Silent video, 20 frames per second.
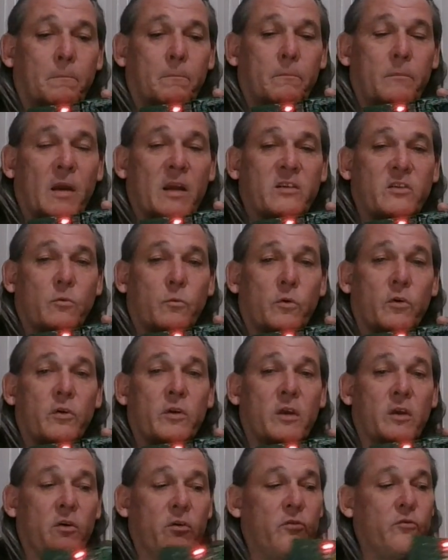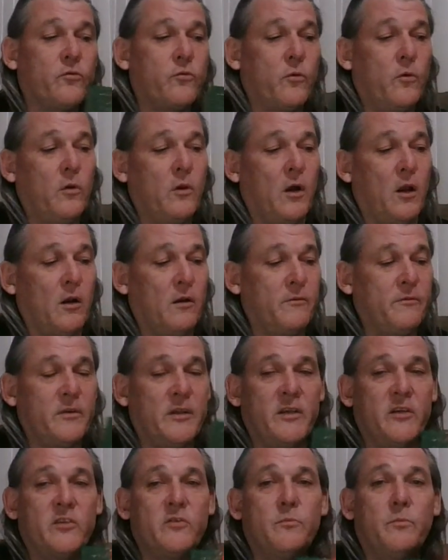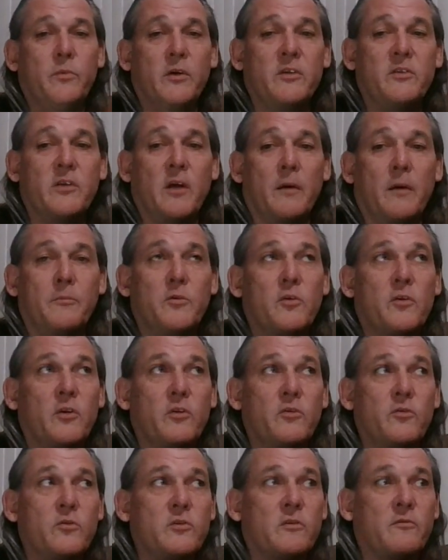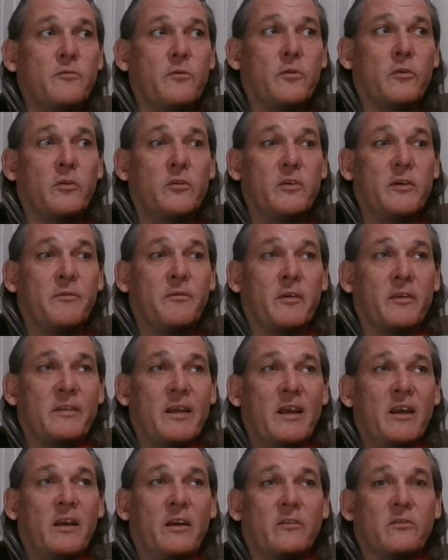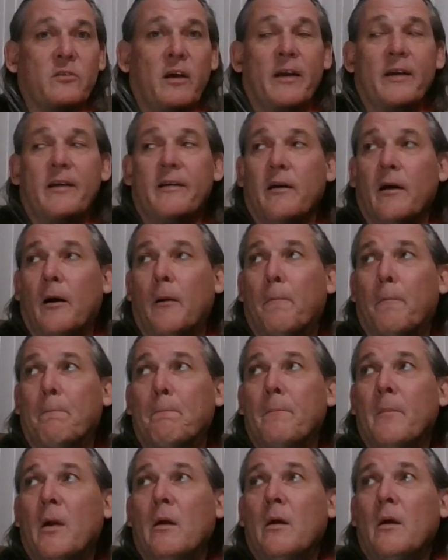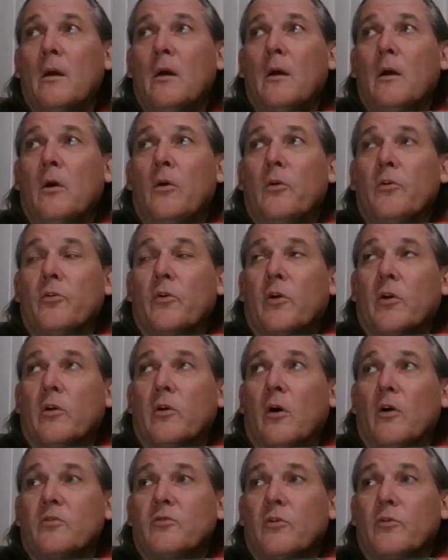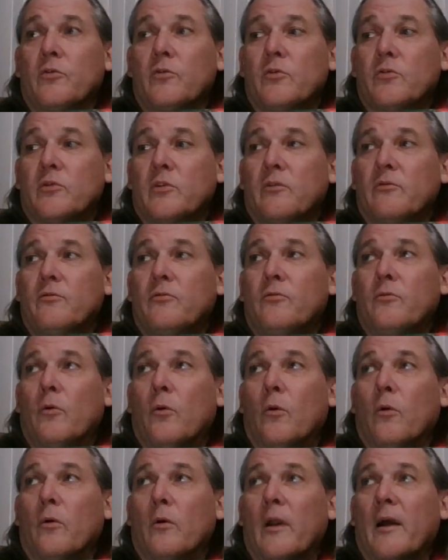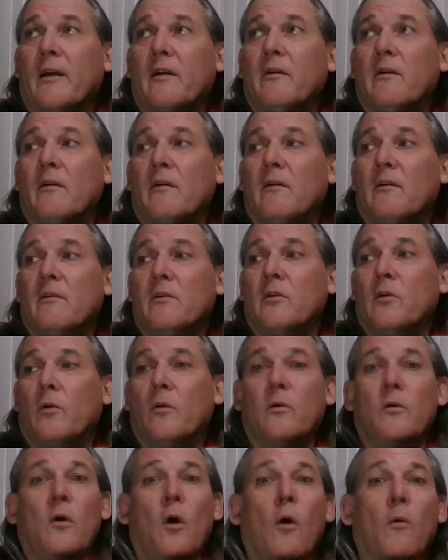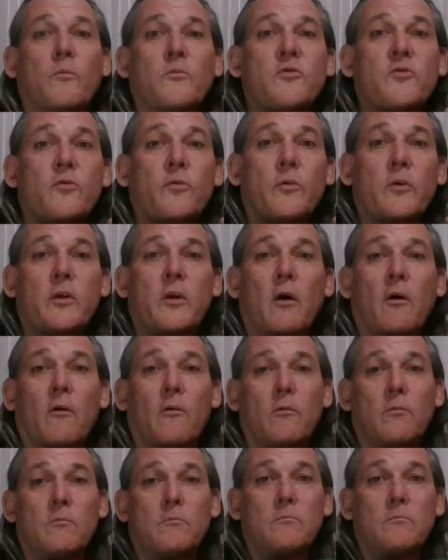makes it where you can control all of these, but you can use it for different things. Like you can also use it for like a home studio,